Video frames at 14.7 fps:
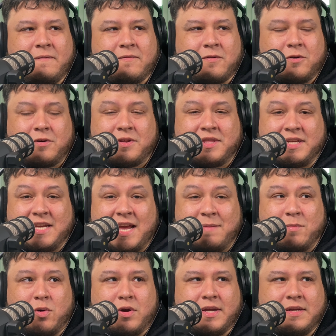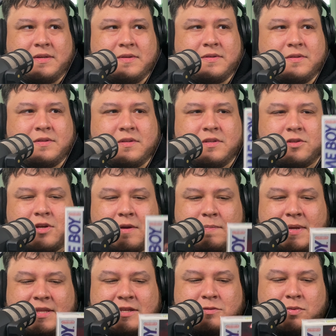for the Game Boy. So I
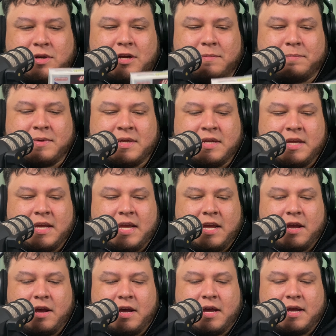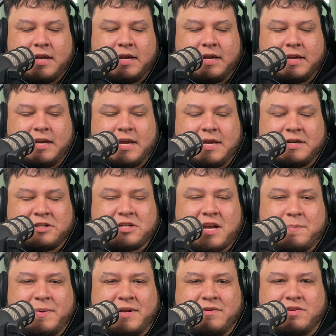picked this one up at a
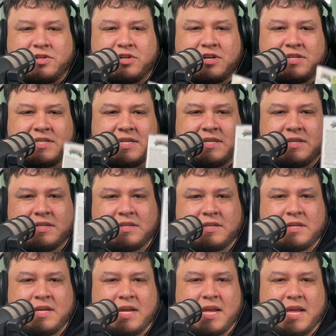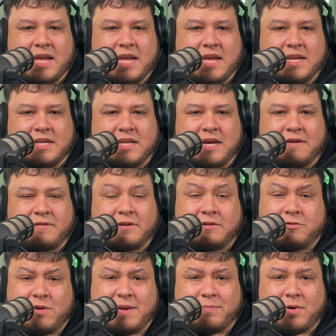shop here in Jersey, and for a
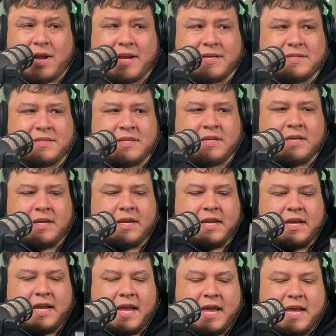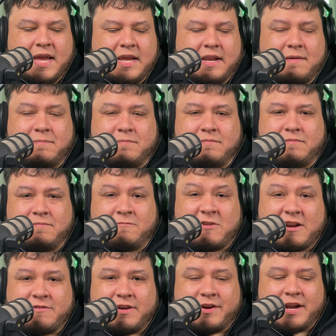great price. And I'm
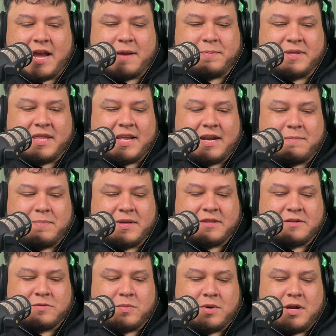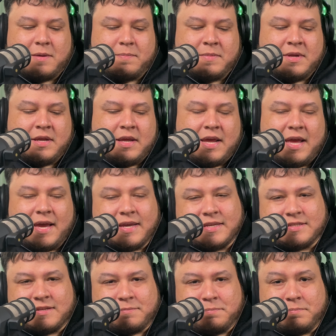very, very happy that I picked this one up,
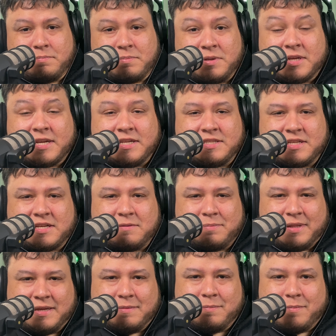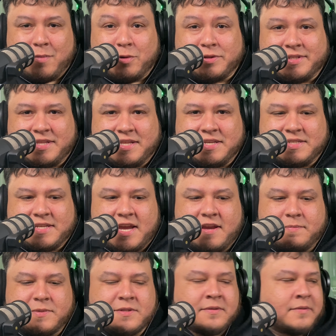as I'm looking to complete most of these
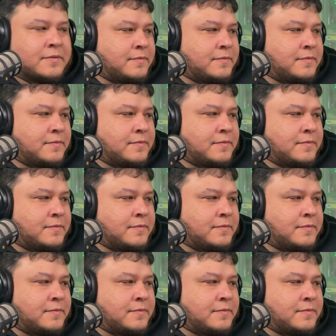games.